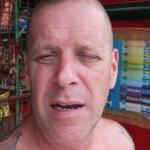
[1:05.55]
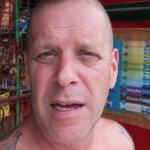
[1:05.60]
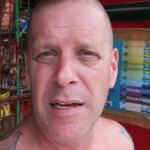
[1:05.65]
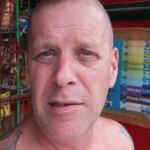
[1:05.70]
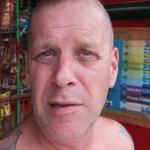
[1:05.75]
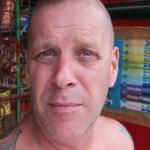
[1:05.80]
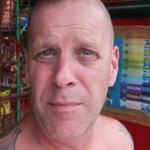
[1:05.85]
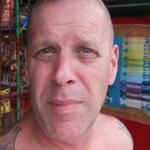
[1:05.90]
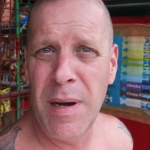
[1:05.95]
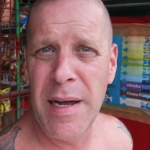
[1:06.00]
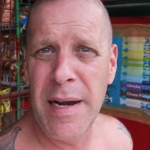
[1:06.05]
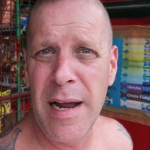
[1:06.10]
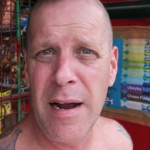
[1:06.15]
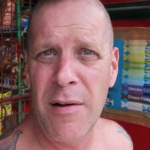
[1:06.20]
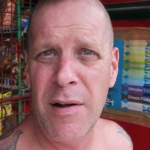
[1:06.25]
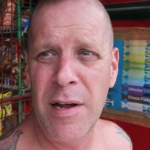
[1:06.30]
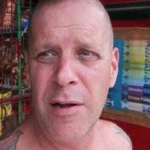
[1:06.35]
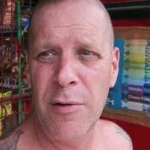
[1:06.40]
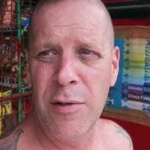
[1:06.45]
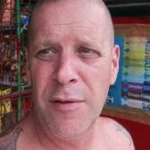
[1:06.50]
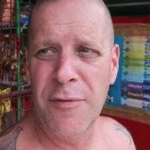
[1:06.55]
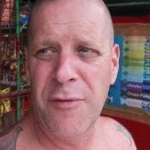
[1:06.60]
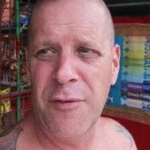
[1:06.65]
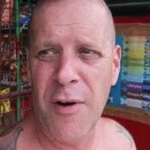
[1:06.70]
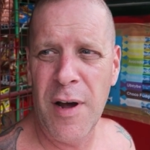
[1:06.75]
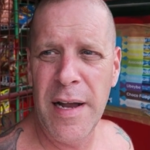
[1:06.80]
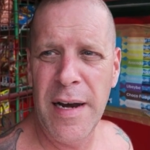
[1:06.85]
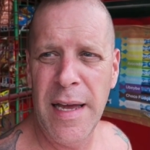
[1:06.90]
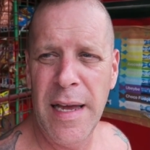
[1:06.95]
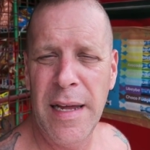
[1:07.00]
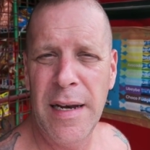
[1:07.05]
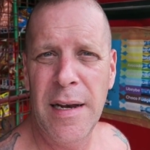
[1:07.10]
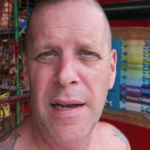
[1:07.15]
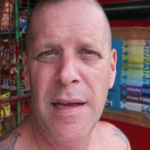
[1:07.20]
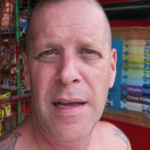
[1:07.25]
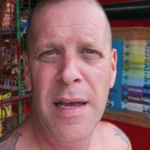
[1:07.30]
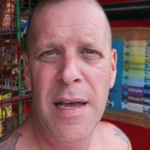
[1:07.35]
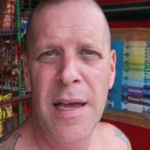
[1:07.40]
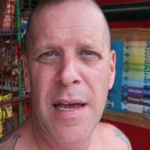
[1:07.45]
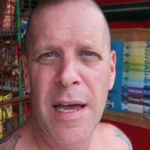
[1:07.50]
like their butt area, or their front end,
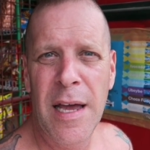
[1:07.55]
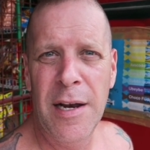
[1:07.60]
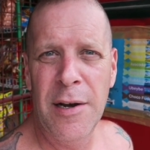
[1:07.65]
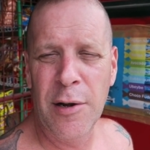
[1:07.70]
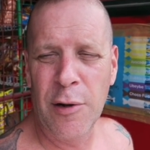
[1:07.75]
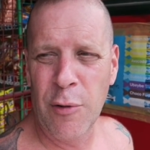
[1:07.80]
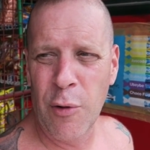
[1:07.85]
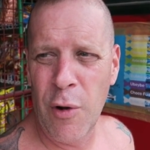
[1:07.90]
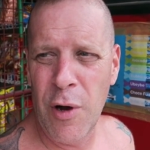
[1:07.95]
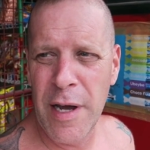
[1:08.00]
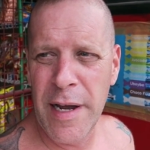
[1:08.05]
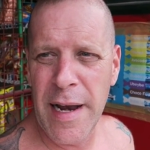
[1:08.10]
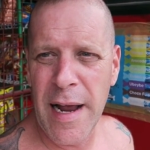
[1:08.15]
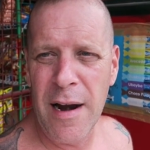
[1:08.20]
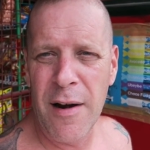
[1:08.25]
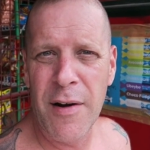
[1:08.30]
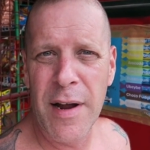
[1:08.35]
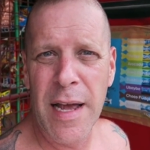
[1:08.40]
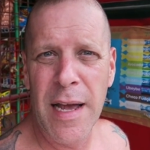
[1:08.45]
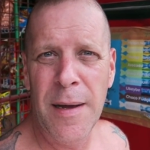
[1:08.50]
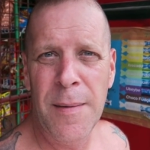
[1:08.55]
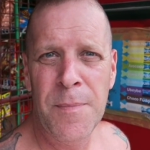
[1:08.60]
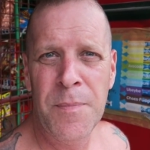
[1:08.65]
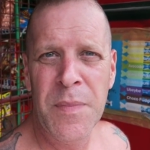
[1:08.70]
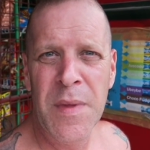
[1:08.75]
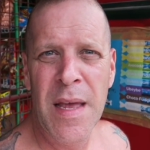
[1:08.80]
in the groin area.